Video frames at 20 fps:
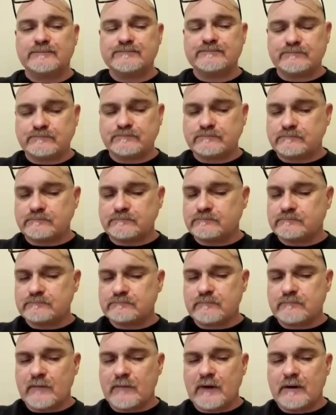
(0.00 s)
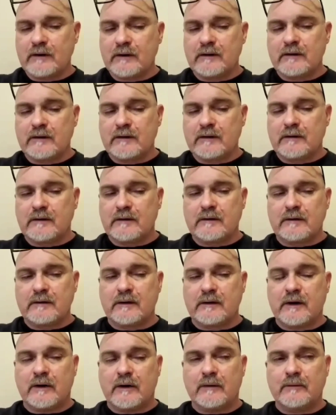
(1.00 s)
And
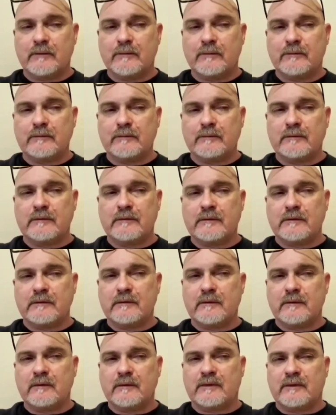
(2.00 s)
the